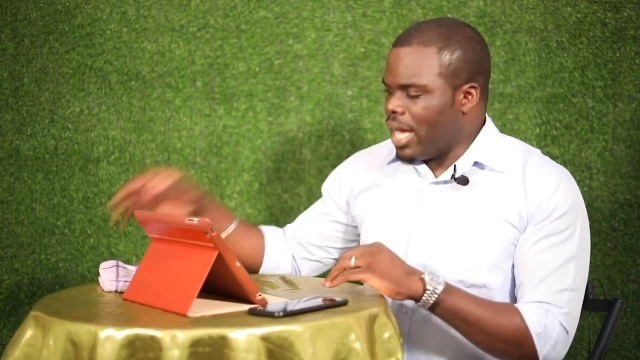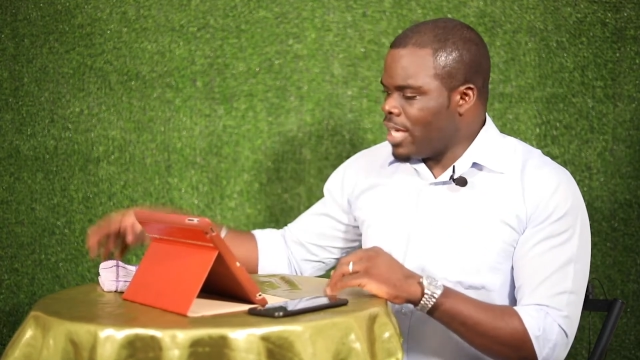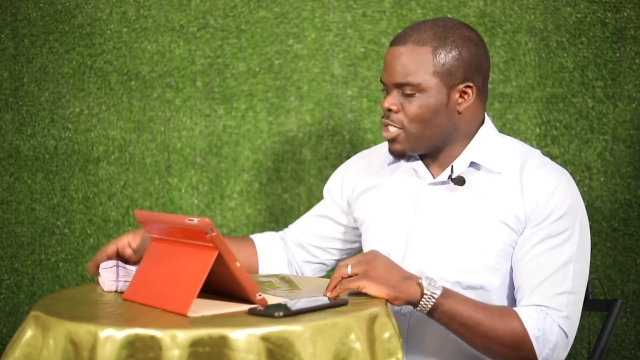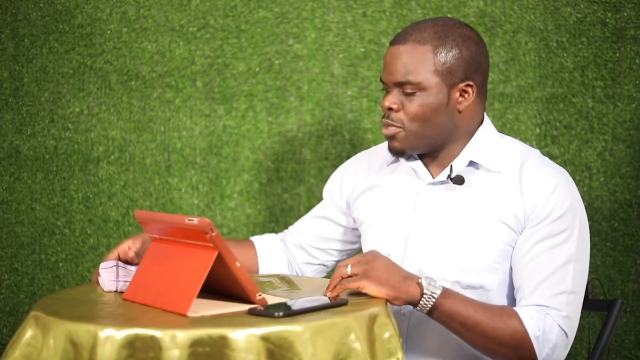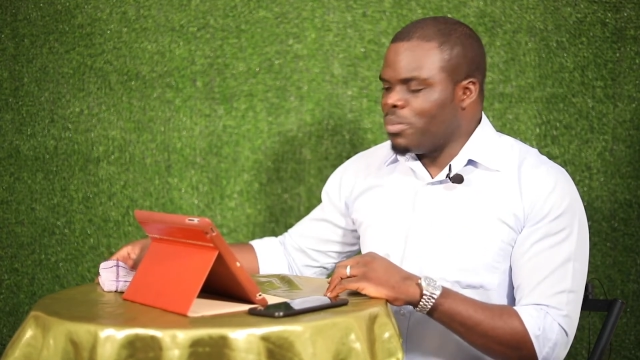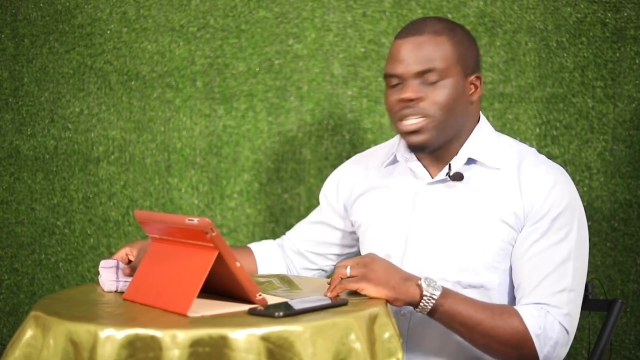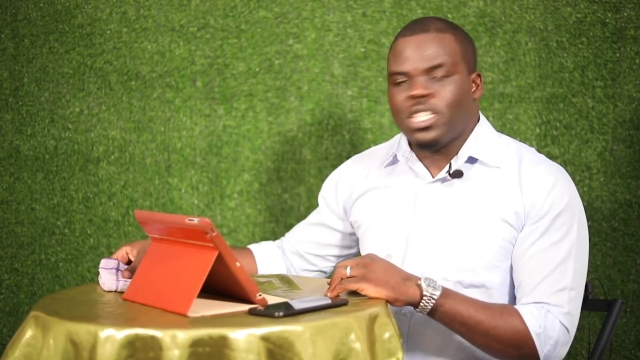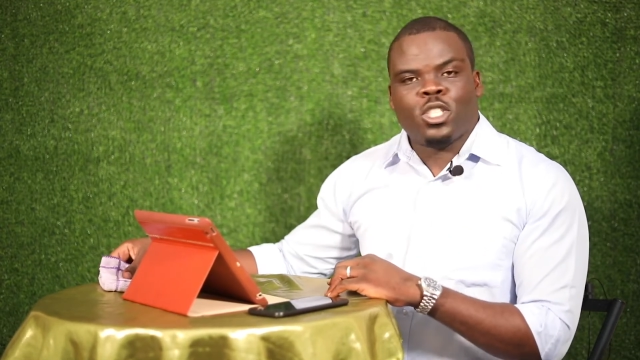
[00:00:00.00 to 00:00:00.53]

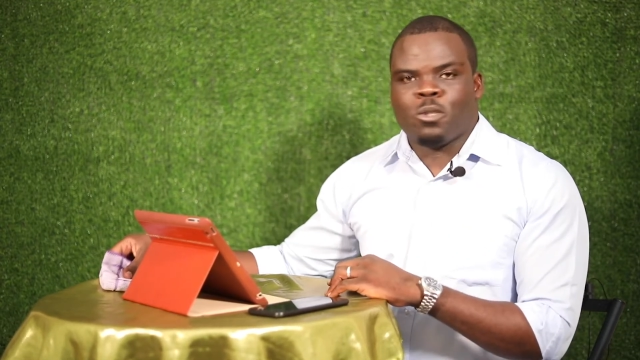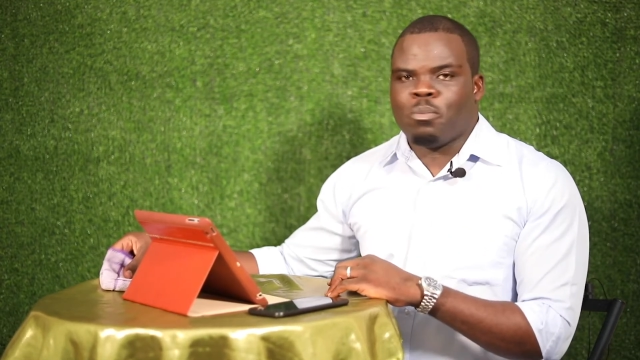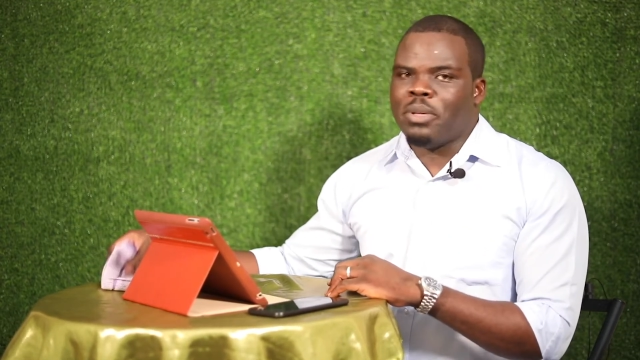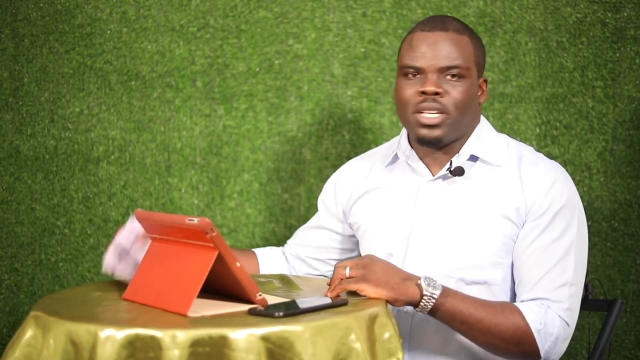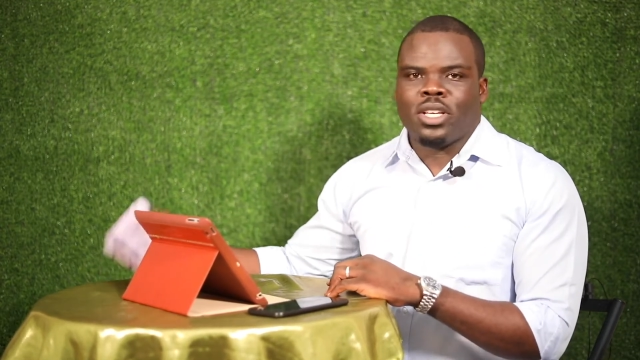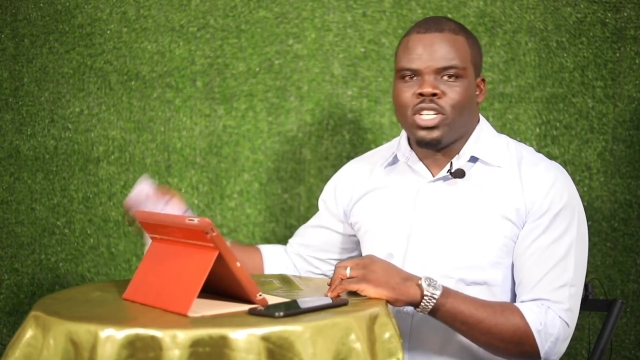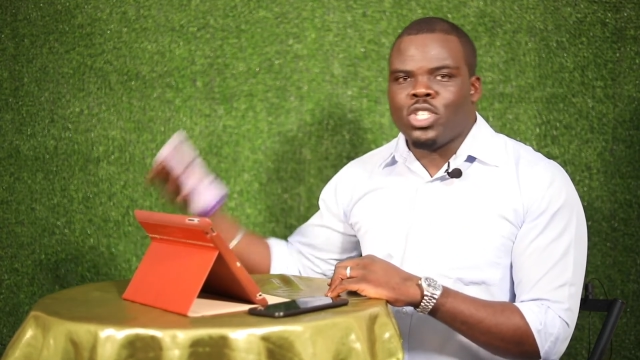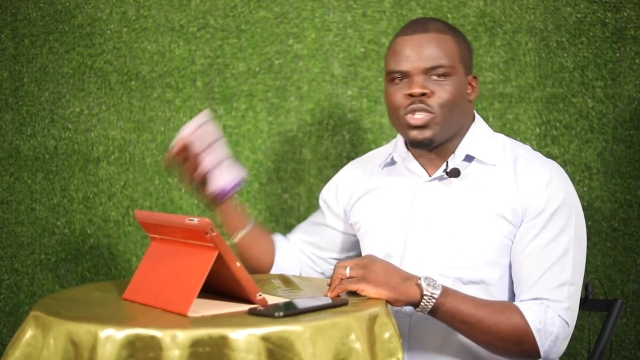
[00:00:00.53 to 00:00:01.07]
has been
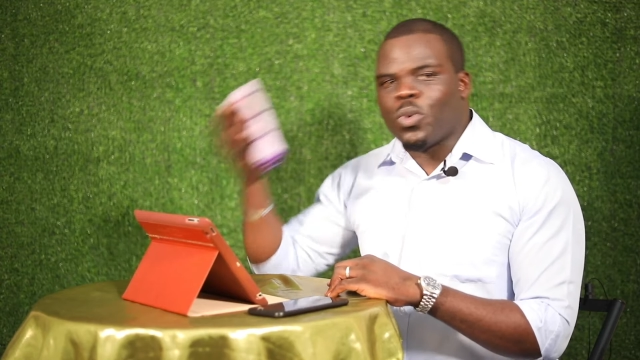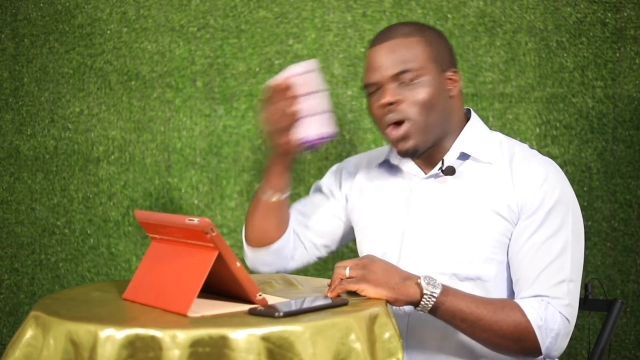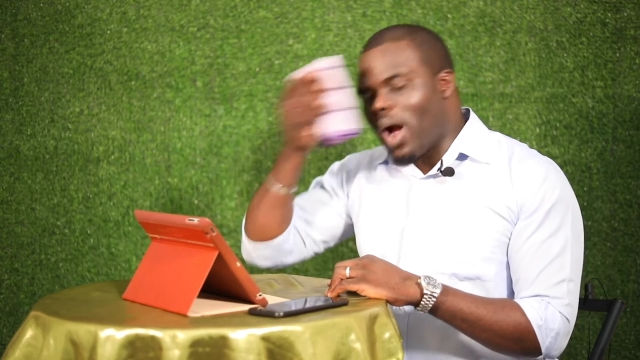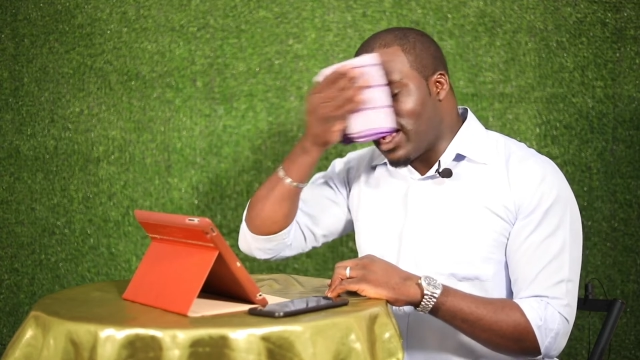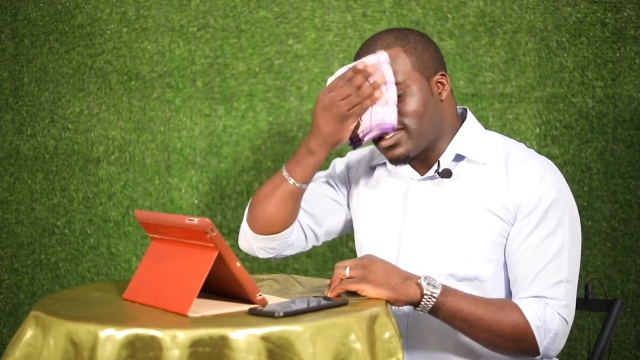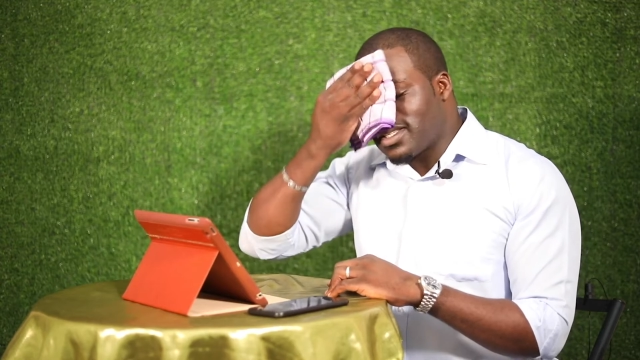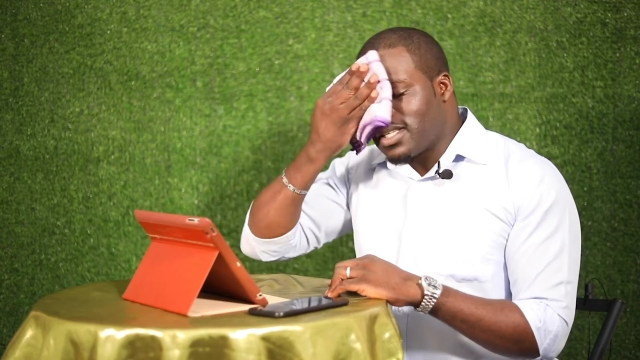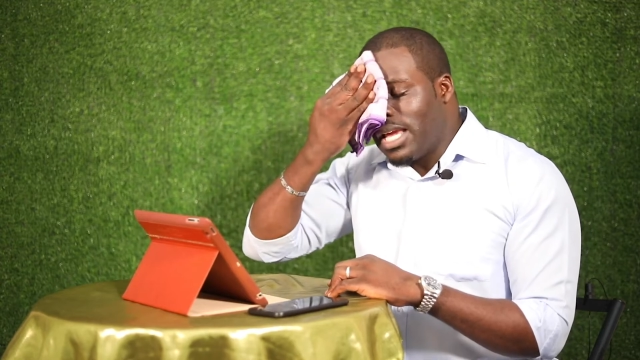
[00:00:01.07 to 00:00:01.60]
speaking to
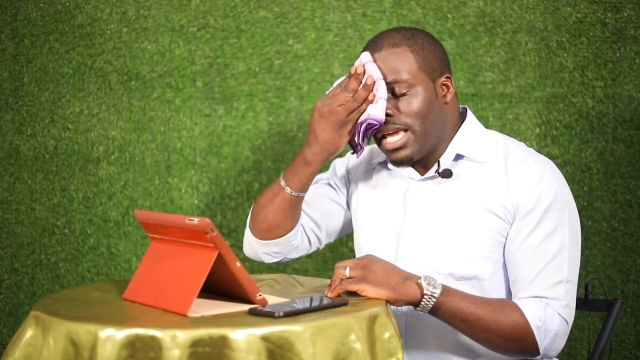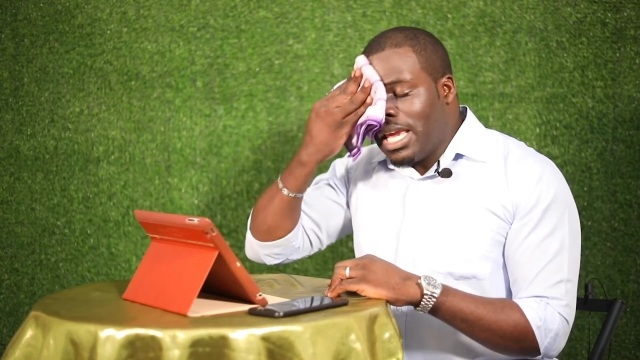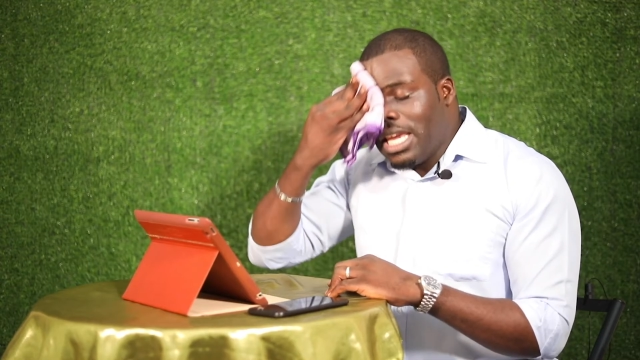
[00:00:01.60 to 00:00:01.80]
us